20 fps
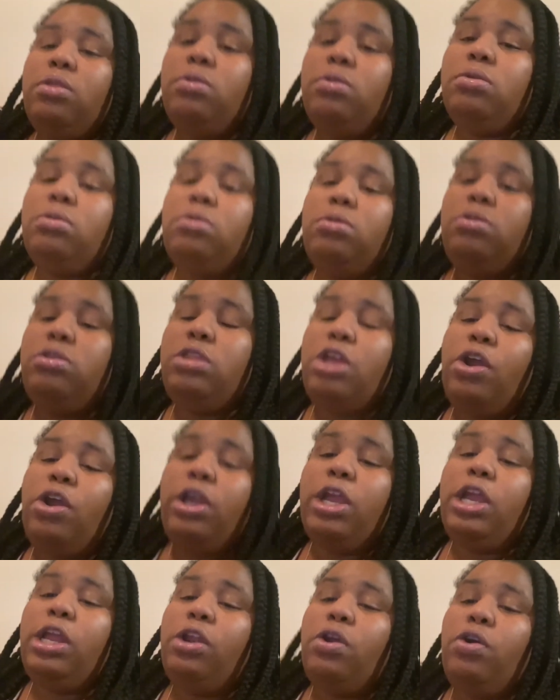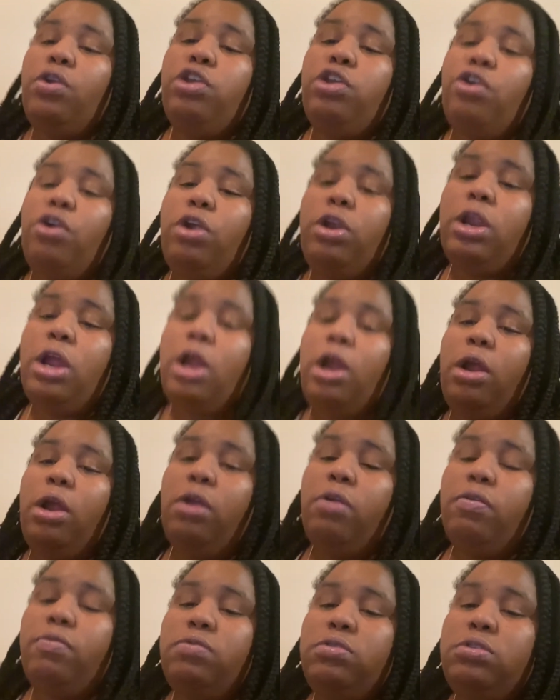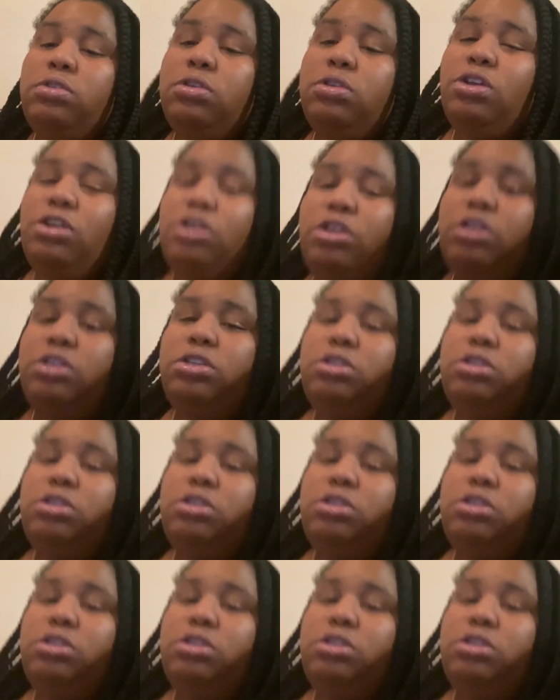they're getting on your nerves, because,